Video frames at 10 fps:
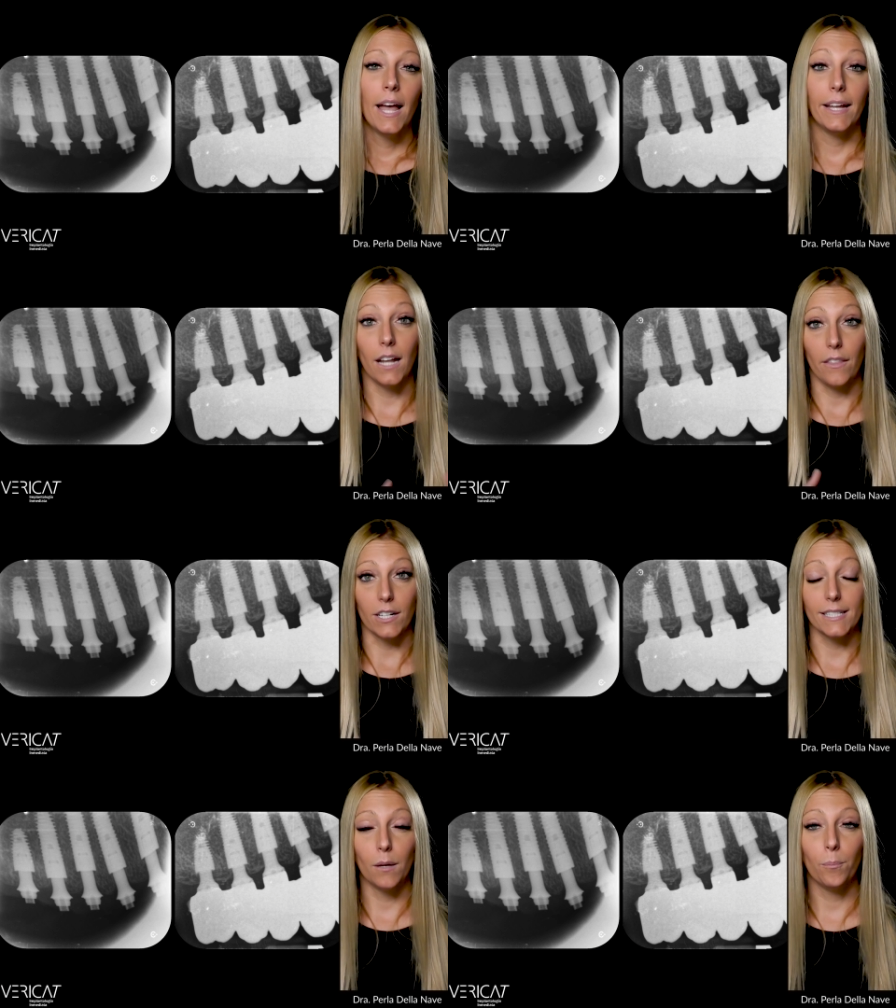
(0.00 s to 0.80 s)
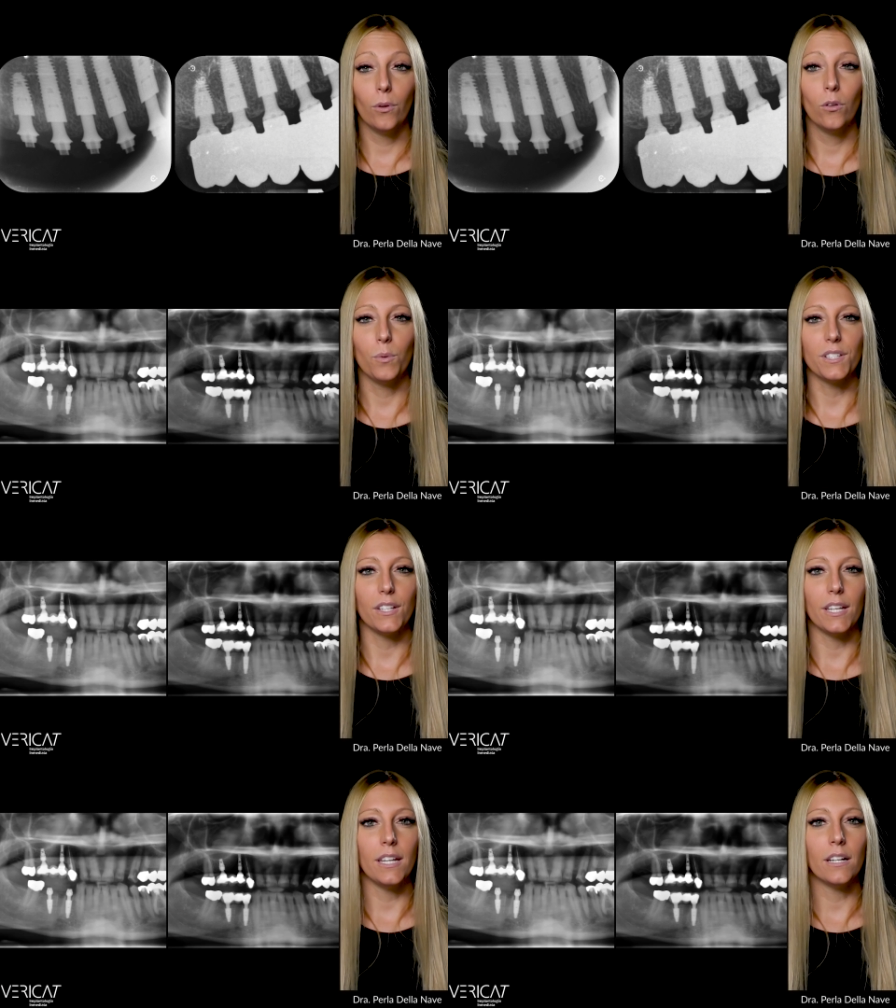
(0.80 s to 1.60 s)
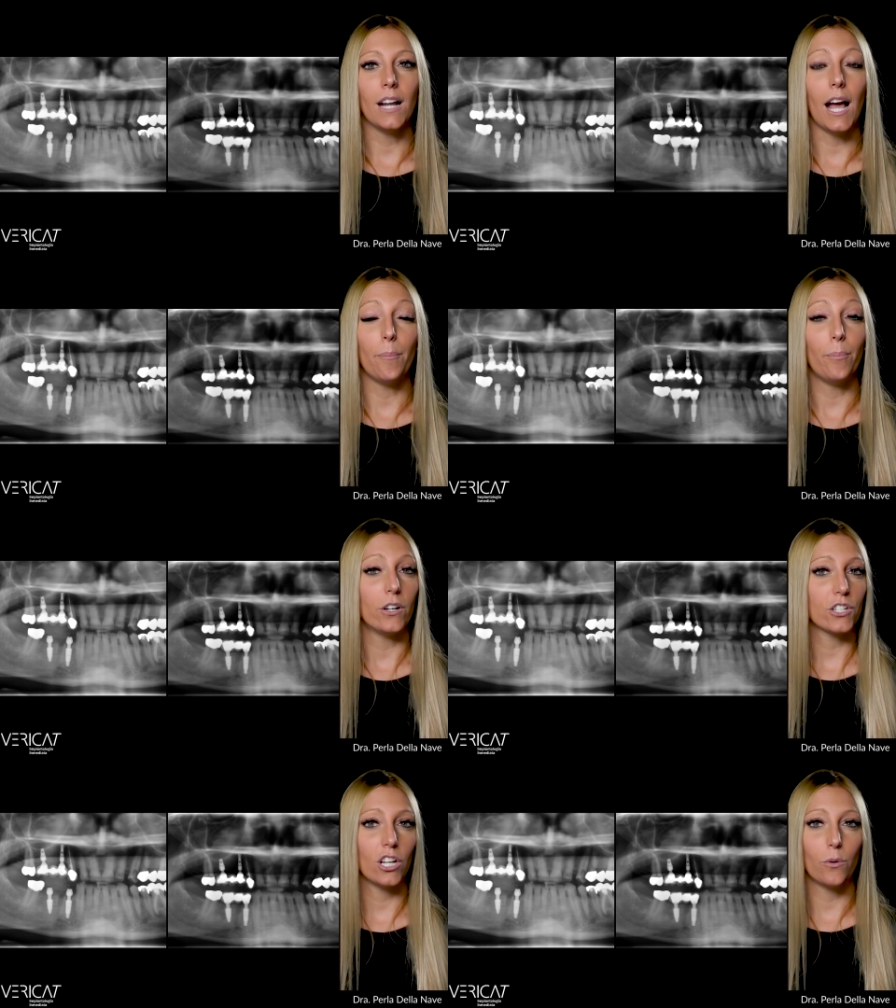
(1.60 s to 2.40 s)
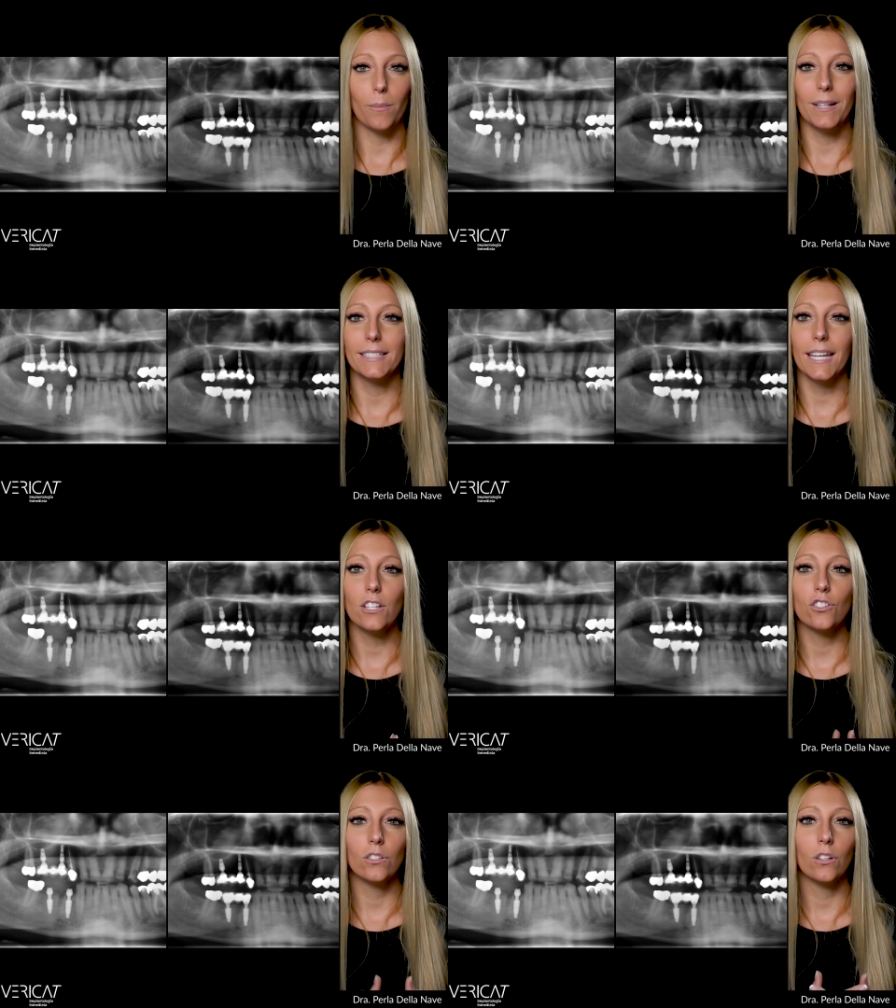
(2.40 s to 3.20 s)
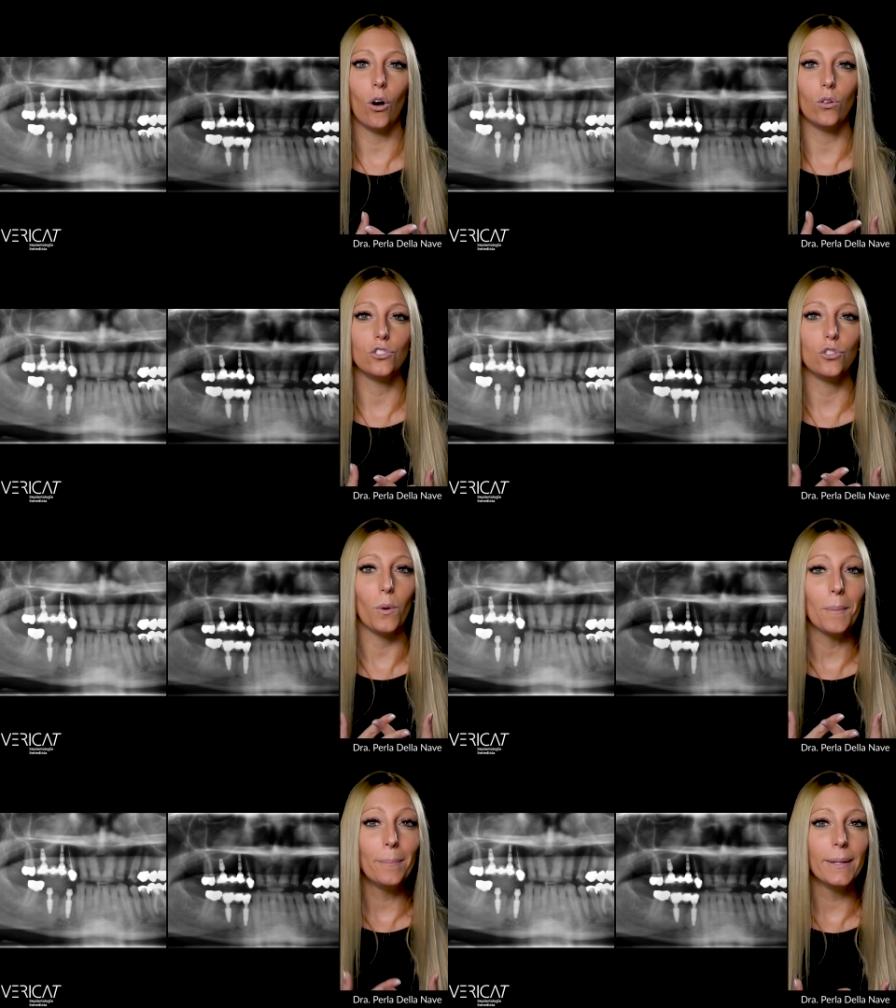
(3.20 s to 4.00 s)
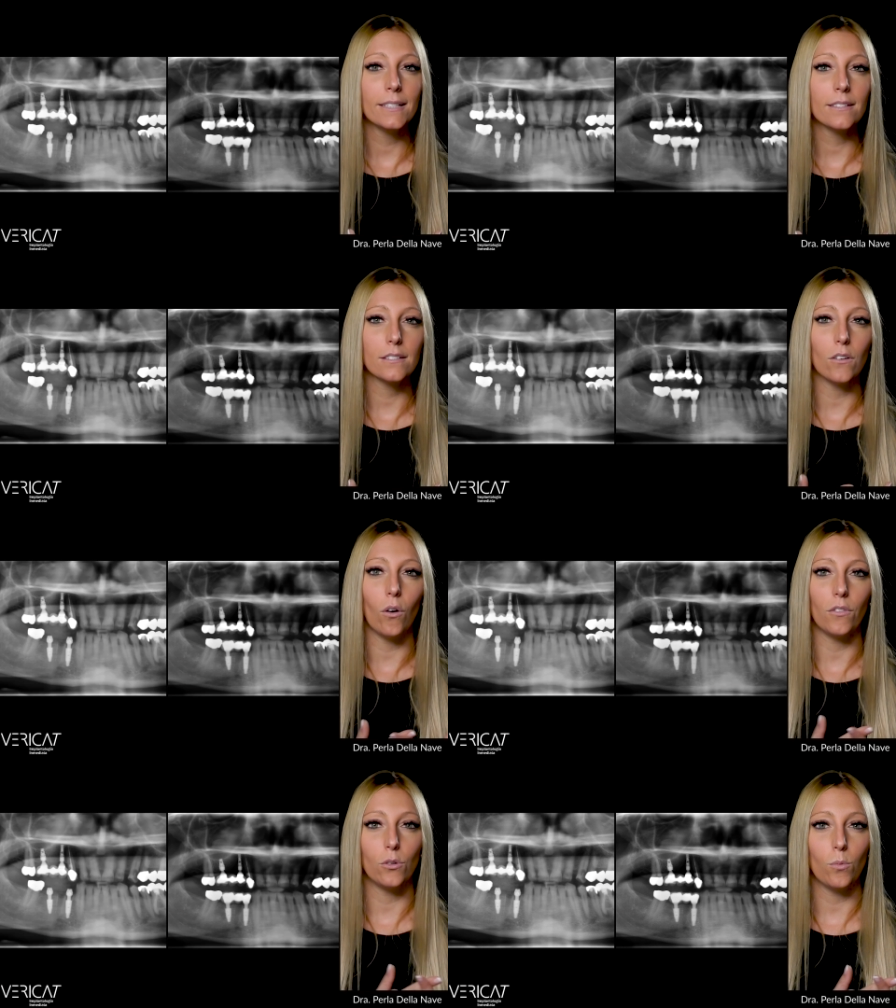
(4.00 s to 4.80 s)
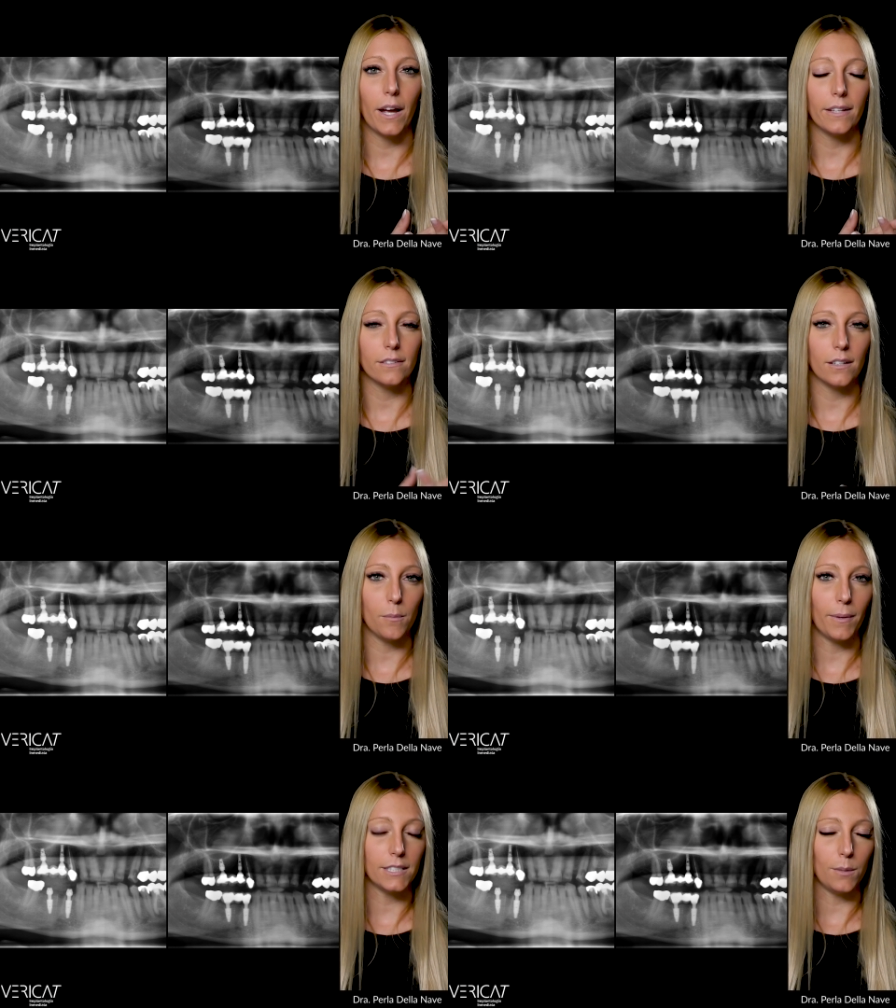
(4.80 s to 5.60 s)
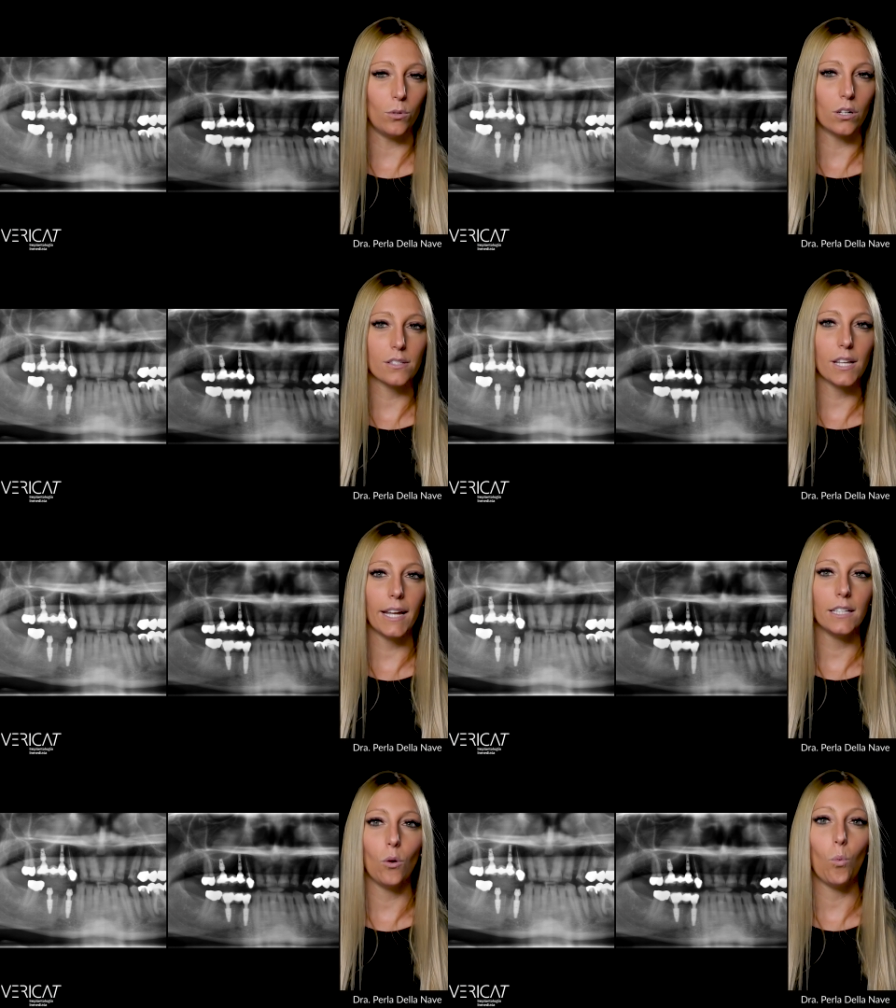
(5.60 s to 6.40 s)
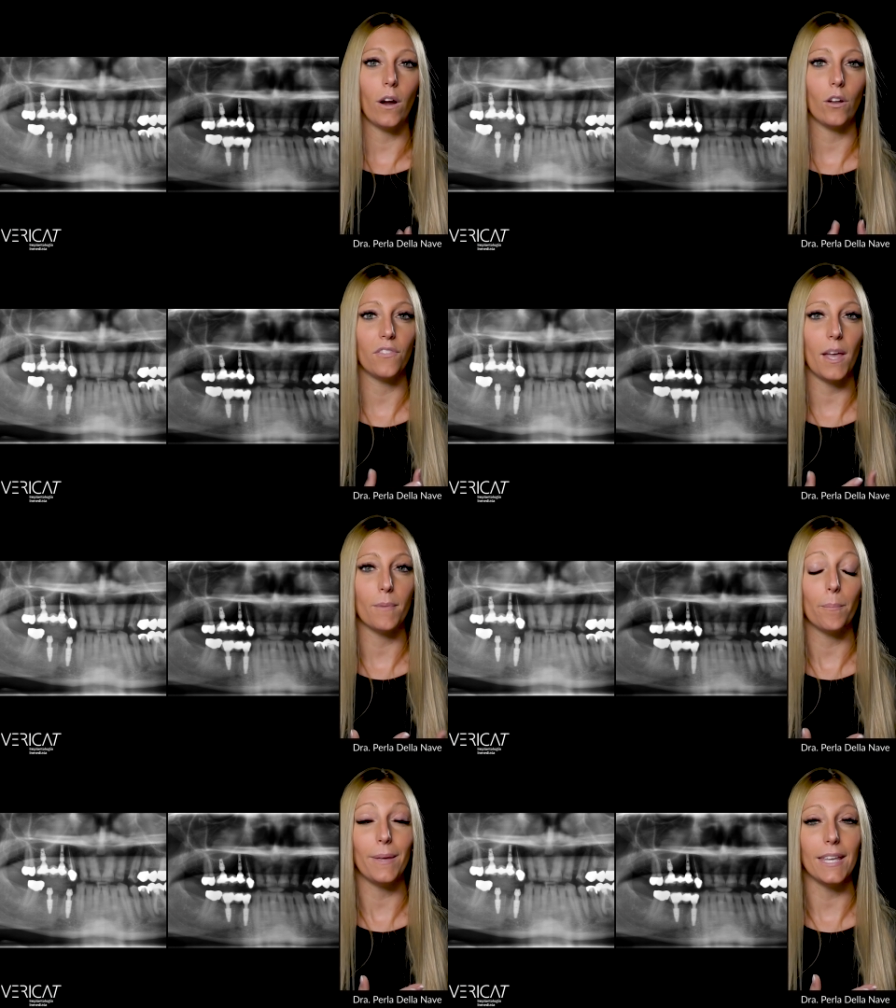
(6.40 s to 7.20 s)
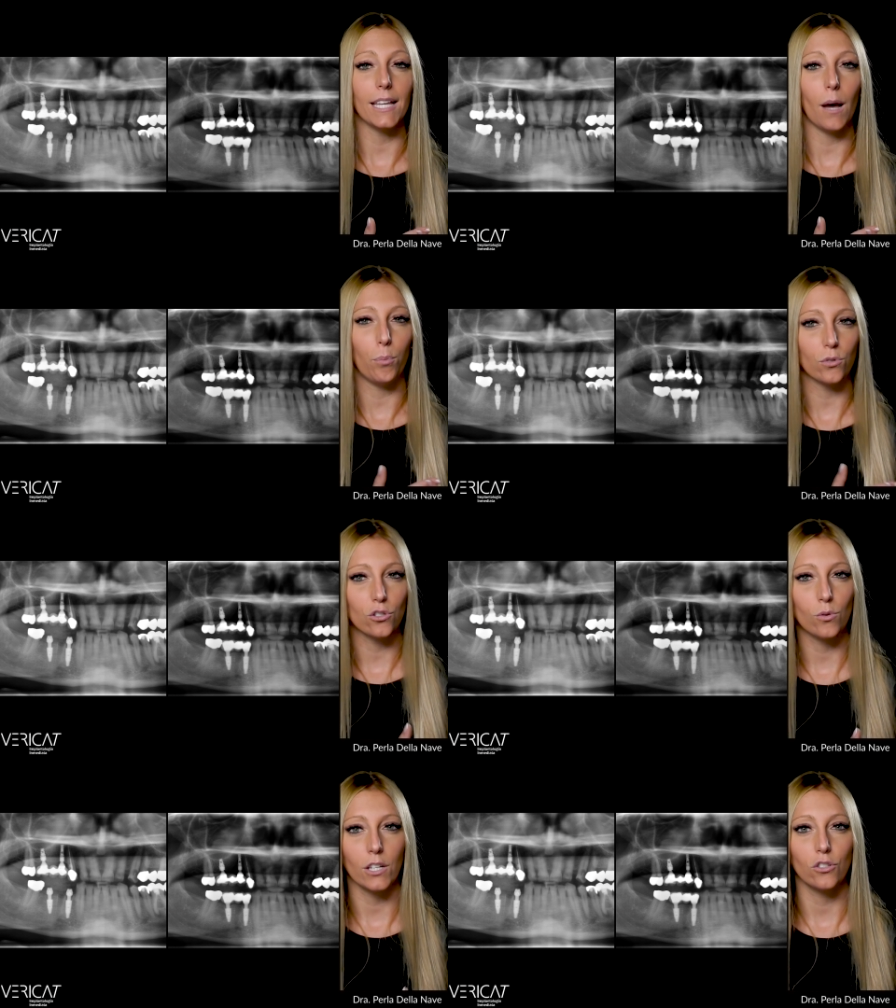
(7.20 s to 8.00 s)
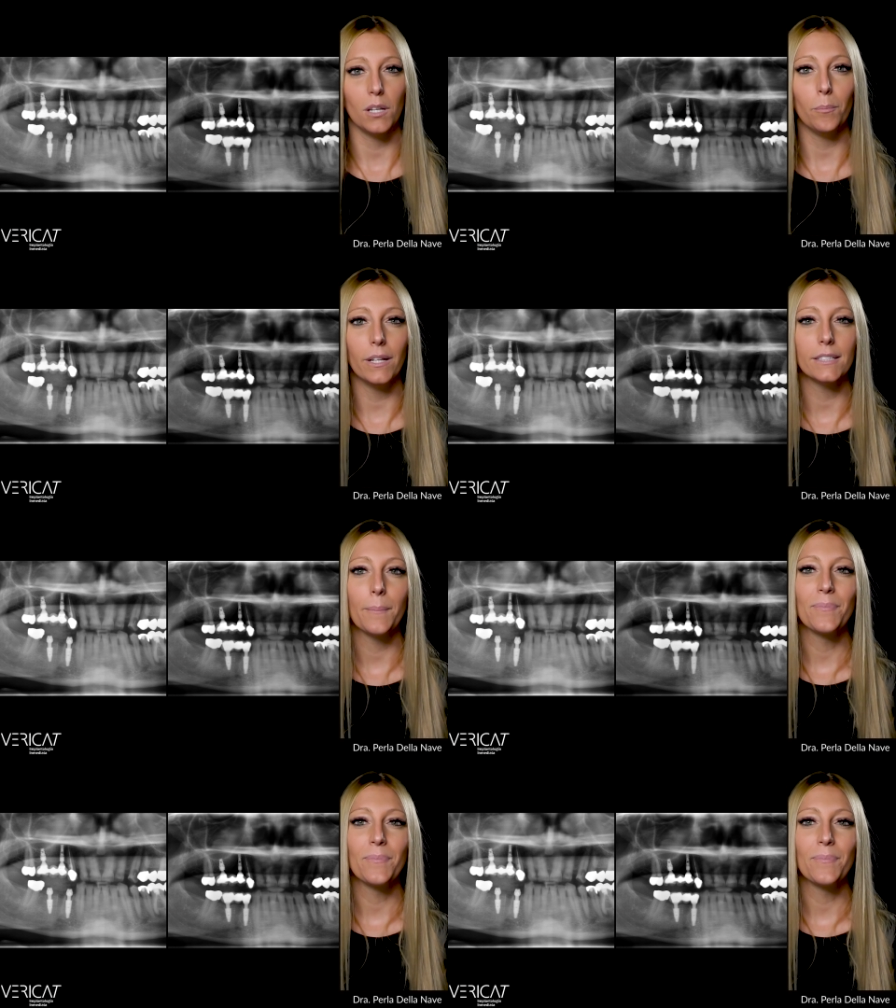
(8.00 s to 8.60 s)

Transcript: Another example, we see here a partial rehabilitation on 2 implants on the right mandibular side, one of them being a post-extraction implant.